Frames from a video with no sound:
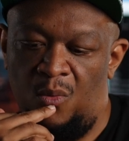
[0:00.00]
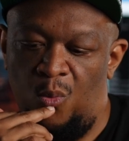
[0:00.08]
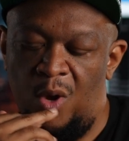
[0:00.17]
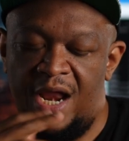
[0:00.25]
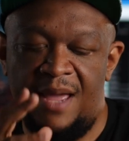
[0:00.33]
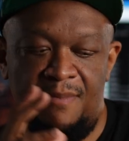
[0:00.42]

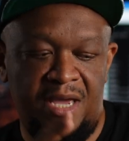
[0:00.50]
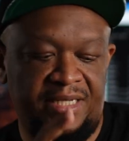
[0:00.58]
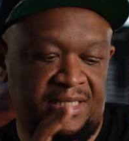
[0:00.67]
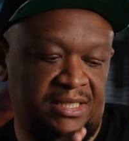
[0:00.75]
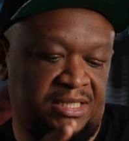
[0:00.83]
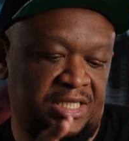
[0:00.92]
When I
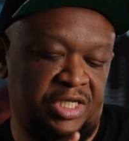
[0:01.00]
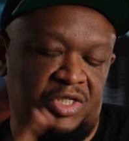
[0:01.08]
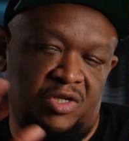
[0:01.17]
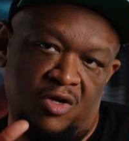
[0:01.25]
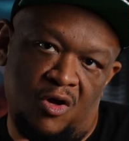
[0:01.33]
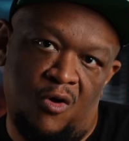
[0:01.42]
made the
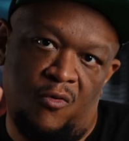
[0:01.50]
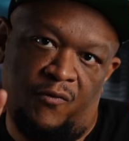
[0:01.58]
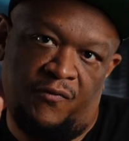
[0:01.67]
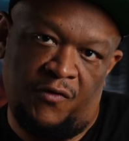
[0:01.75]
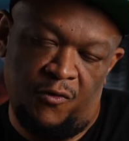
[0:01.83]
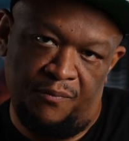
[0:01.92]
decision to go
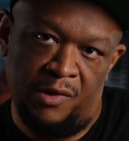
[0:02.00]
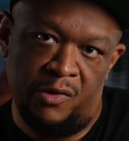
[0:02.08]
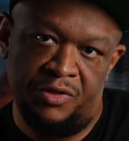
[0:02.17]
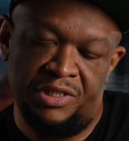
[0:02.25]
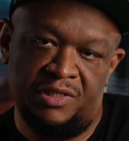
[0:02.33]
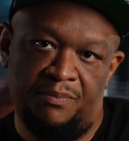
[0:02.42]
full
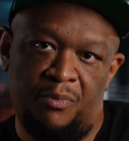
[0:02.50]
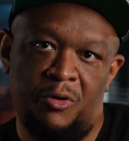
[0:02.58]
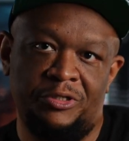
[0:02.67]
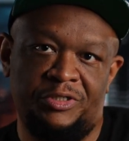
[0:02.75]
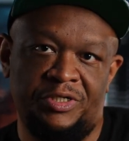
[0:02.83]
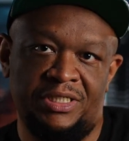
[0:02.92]
blown into
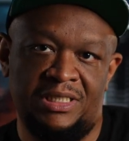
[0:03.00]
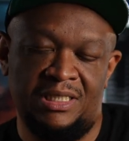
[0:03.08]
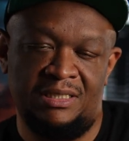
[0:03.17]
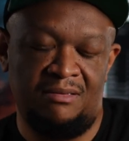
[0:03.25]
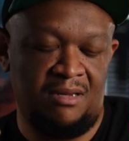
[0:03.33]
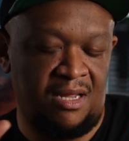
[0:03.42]

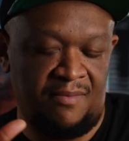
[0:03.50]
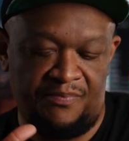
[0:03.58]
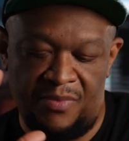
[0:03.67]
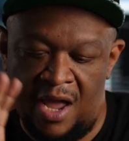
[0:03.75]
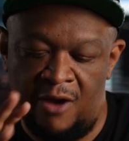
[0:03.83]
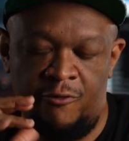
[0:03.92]
portraits,
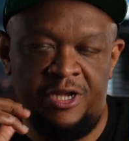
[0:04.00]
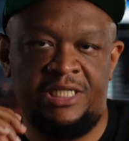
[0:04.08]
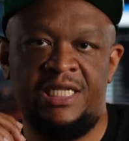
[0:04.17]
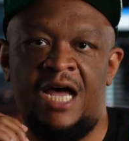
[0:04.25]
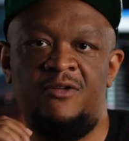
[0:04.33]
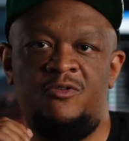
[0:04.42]
I
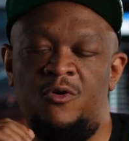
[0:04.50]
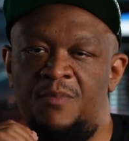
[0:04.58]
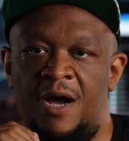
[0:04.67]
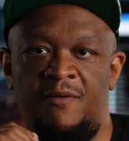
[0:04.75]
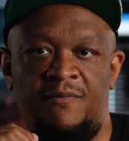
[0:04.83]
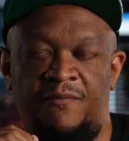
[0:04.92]
reached out to
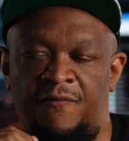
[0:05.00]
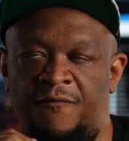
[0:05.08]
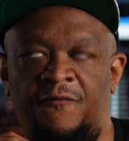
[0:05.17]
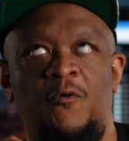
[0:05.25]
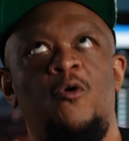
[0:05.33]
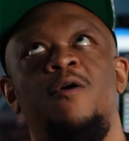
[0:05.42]
about
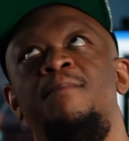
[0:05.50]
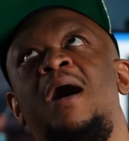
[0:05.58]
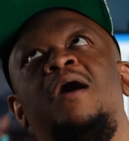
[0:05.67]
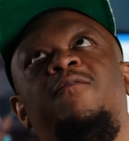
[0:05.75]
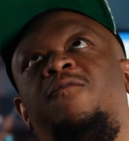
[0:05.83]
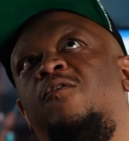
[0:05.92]
4
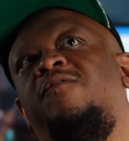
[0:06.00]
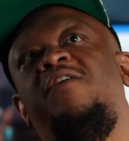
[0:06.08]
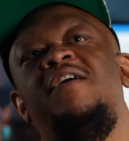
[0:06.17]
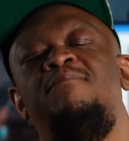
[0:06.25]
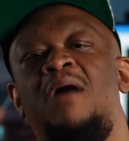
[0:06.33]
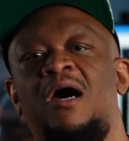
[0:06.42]
or
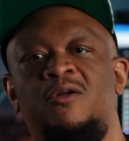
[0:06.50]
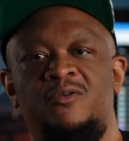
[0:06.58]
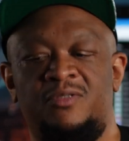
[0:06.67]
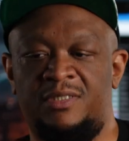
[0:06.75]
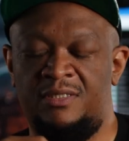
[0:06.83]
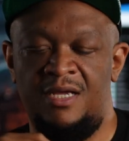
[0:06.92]
5
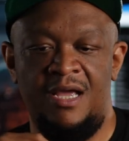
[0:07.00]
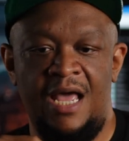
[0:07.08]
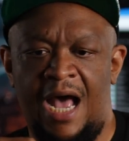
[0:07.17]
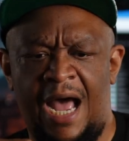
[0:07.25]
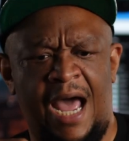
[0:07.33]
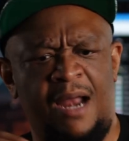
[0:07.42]
models.
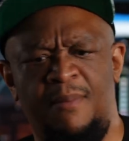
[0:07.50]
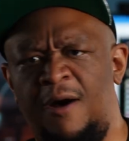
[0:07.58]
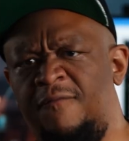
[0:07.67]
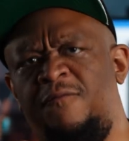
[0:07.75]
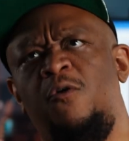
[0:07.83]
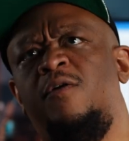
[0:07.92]
I had
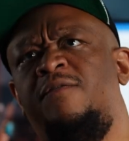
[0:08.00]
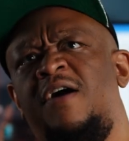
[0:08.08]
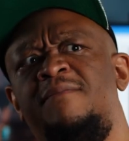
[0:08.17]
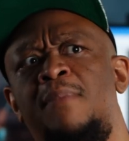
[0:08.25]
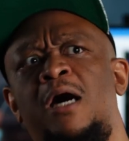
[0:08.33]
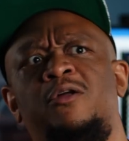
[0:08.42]
about 4 or
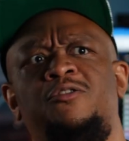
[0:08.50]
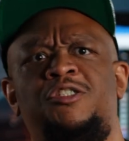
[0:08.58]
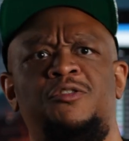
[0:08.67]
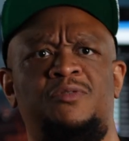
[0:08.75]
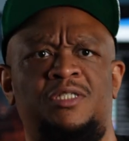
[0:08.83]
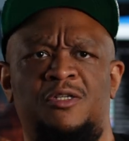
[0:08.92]
5 model
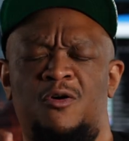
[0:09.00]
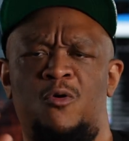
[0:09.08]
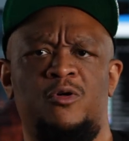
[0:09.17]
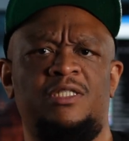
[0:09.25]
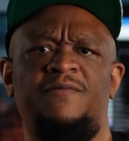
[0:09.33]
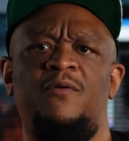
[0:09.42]
shoots in the
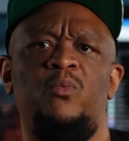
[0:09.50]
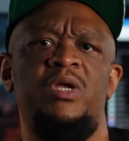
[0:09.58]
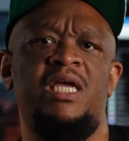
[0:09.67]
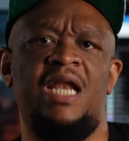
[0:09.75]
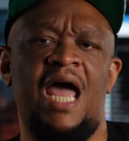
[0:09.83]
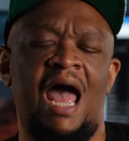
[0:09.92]
course of a
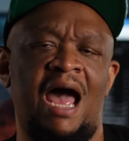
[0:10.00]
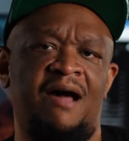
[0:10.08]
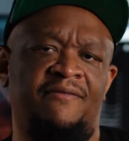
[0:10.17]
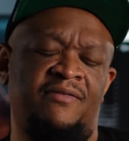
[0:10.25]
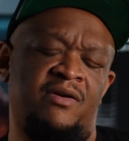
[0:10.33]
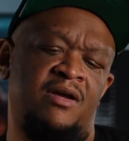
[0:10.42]
week and a
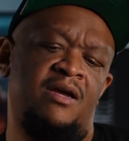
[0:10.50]
half.